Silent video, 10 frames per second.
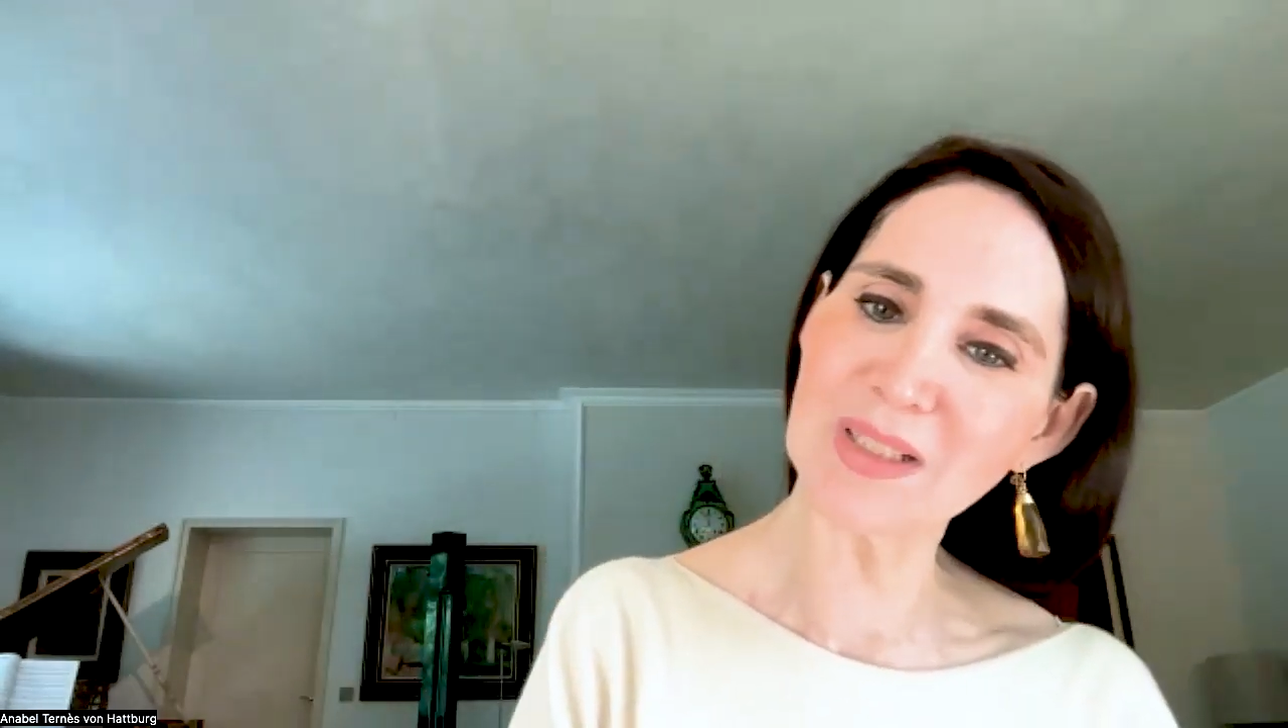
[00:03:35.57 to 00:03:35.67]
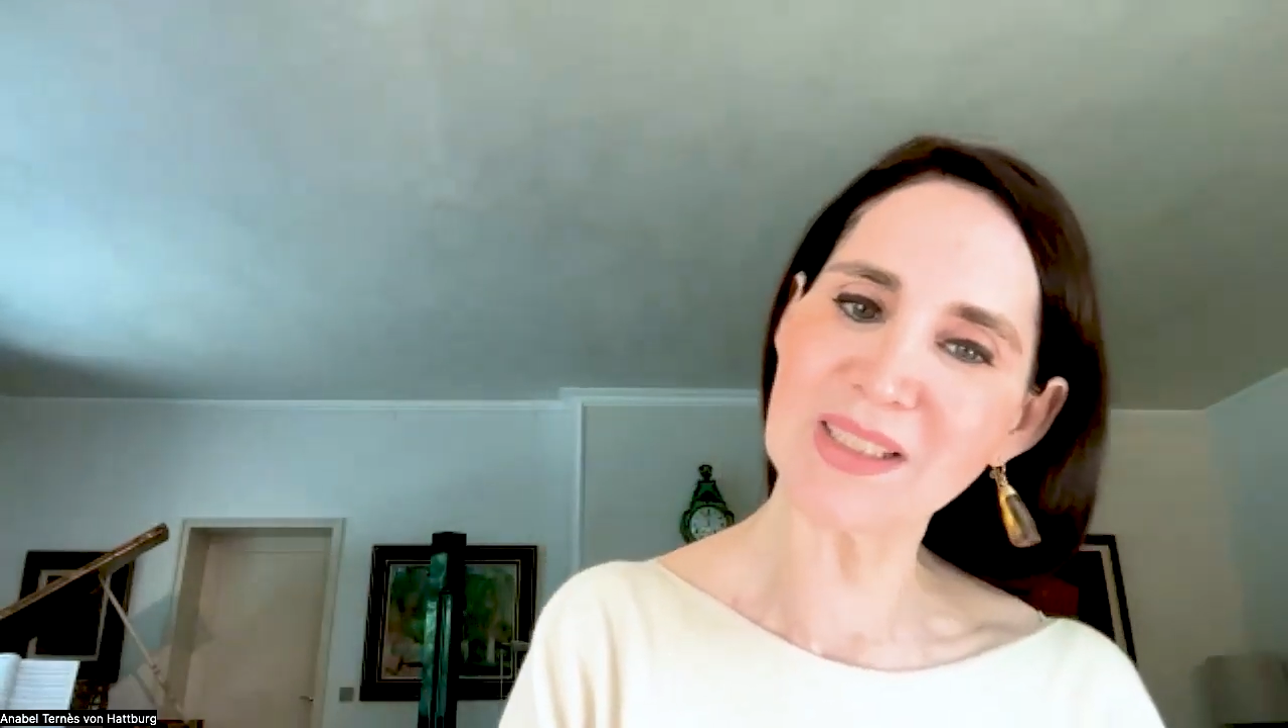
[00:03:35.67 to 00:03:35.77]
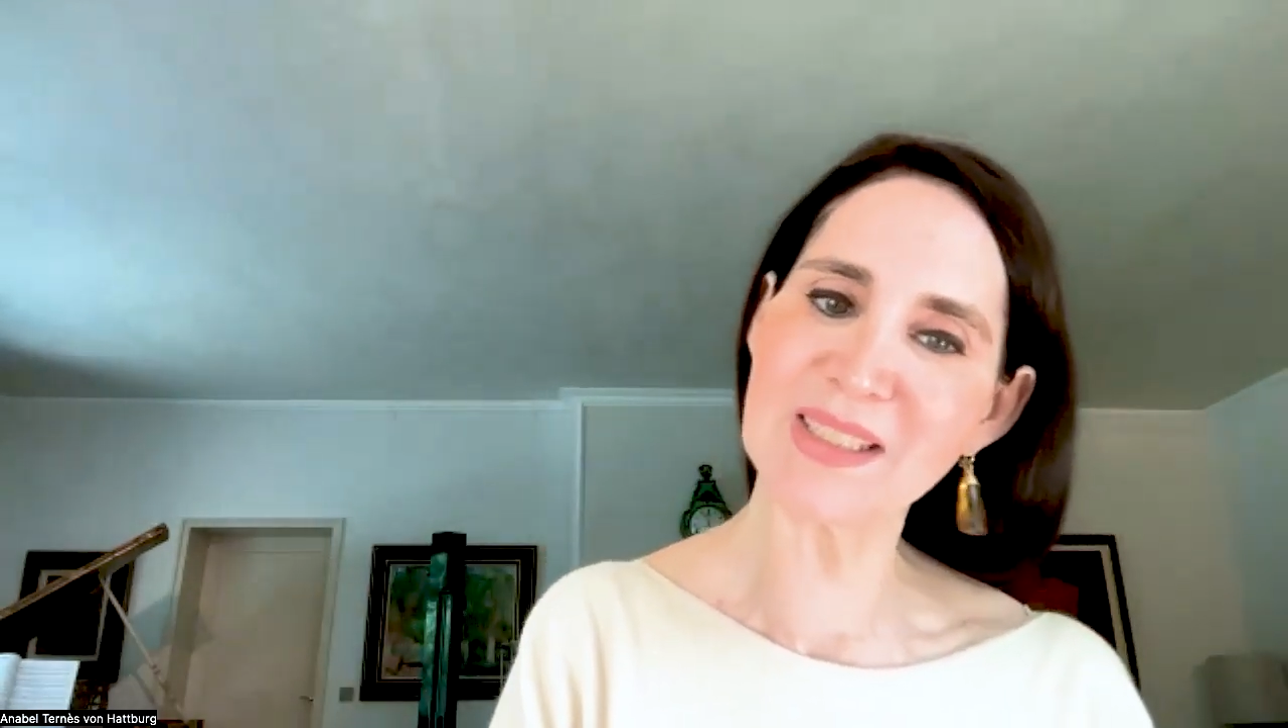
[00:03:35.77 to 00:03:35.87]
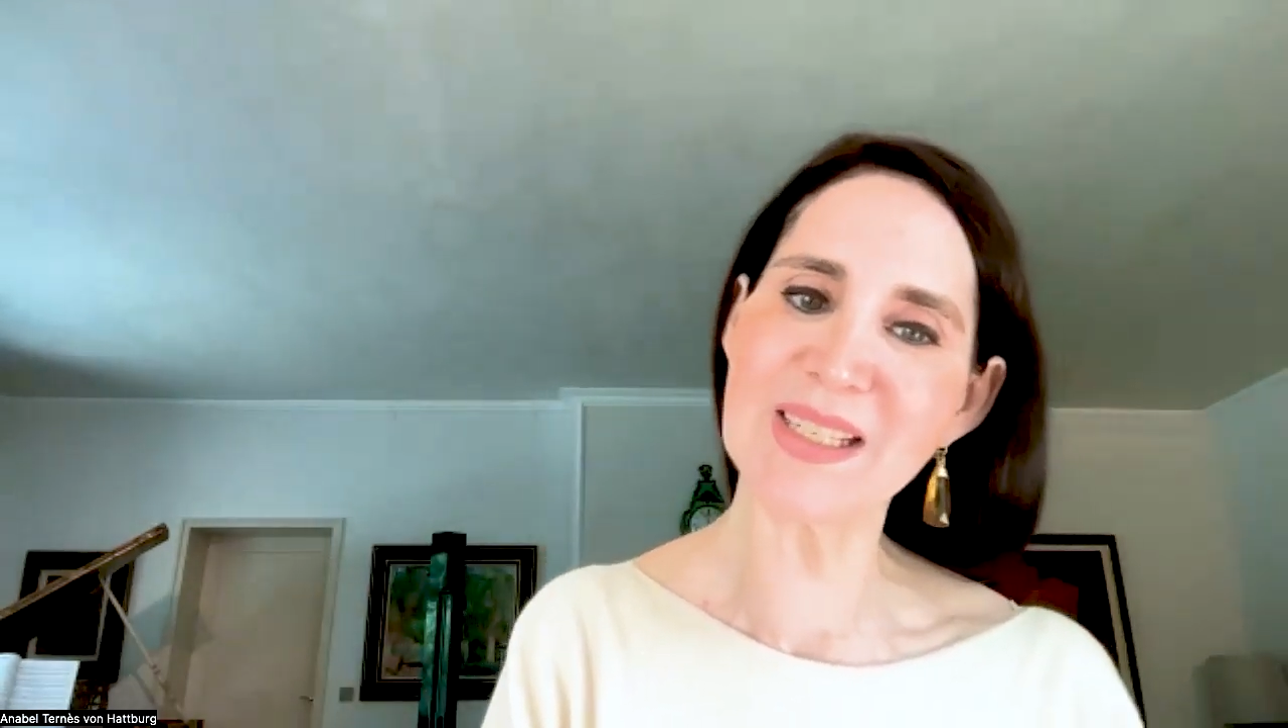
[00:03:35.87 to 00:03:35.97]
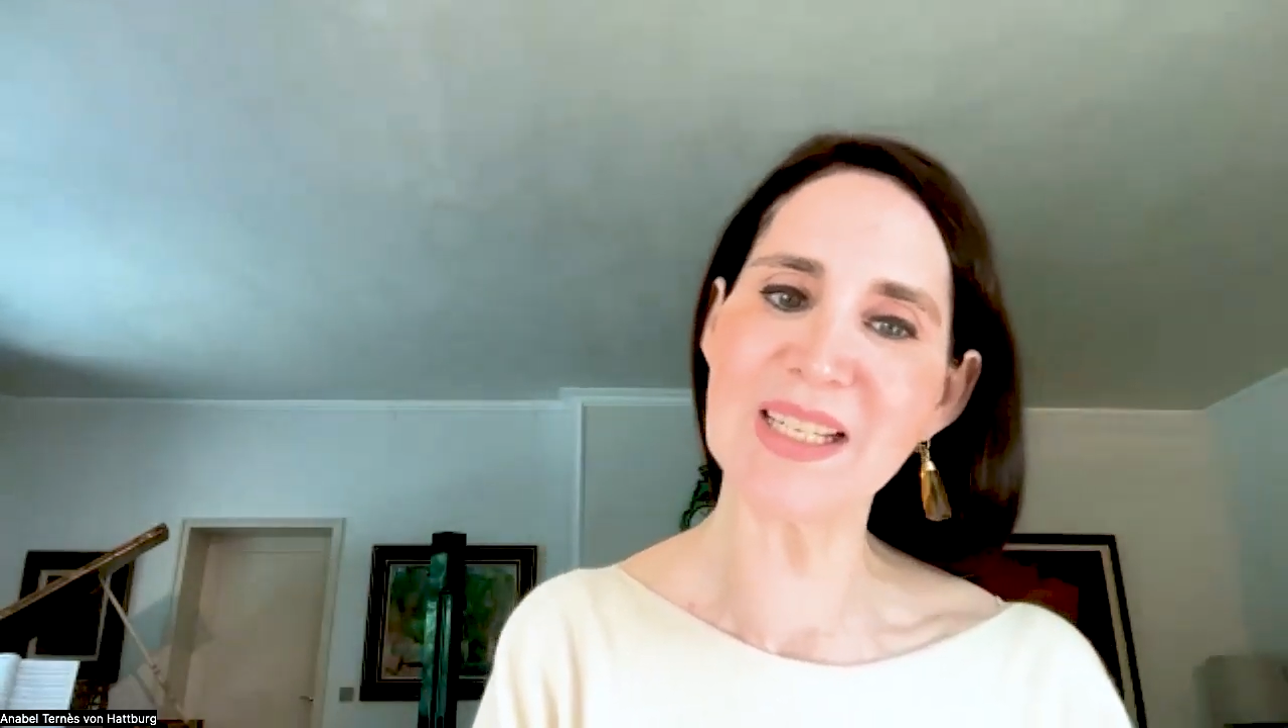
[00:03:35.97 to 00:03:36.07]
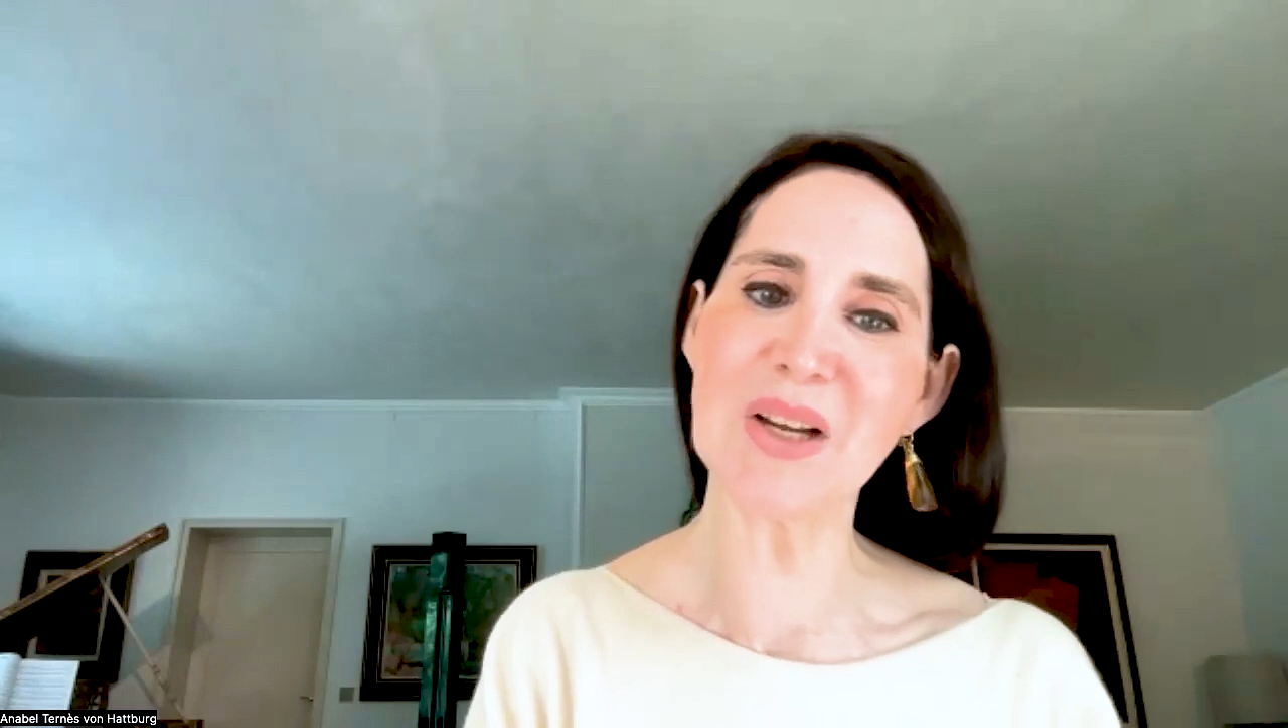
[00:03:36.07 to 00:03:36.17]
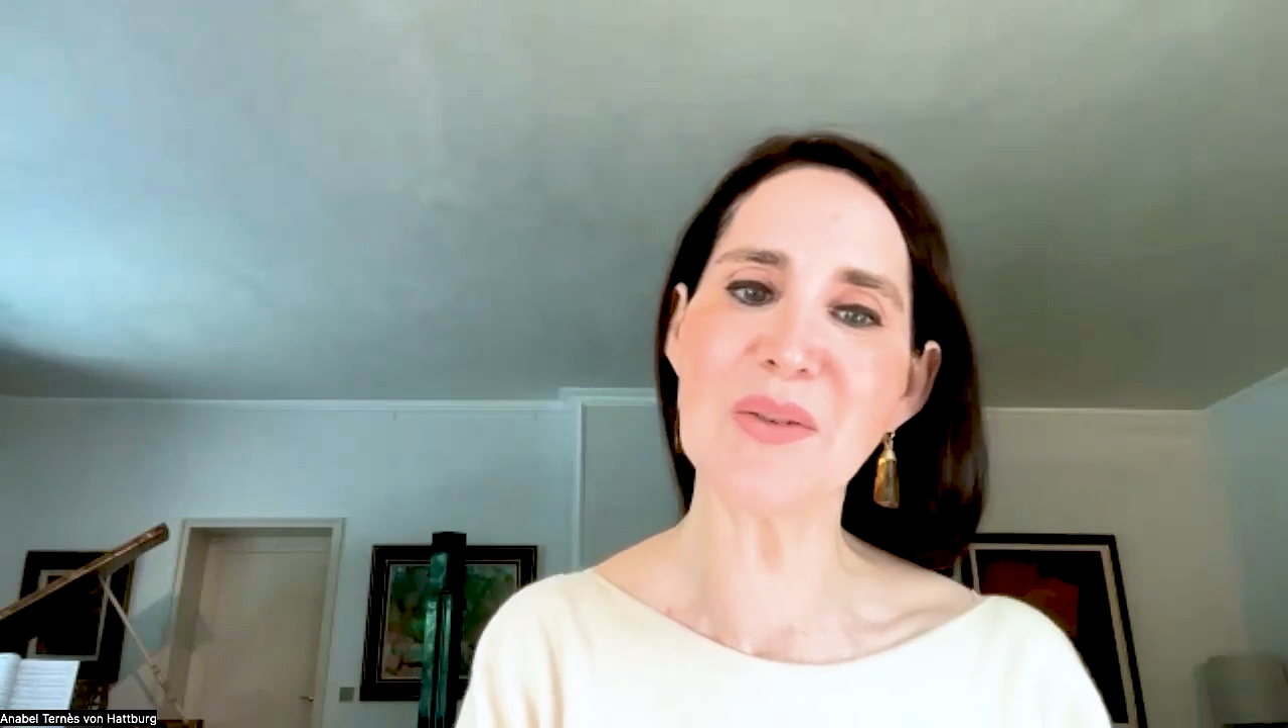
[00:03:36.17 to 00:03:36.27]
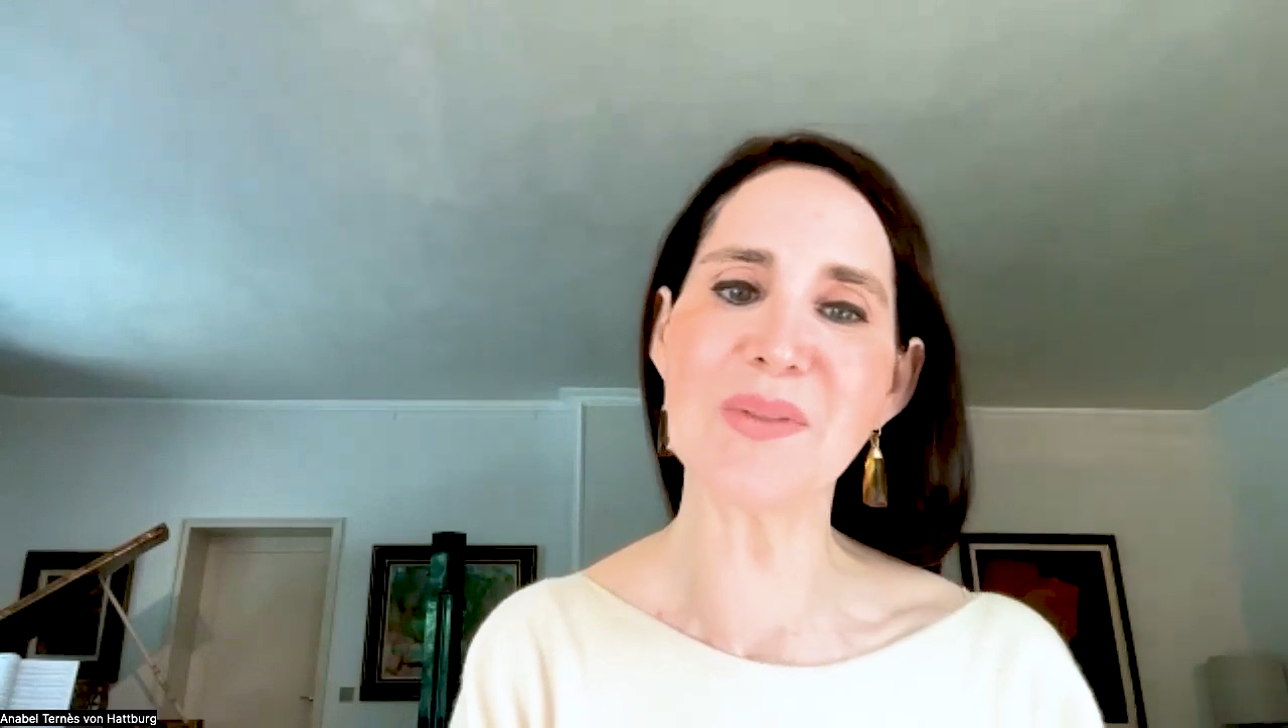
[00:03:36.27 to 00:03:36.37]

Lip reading: instead of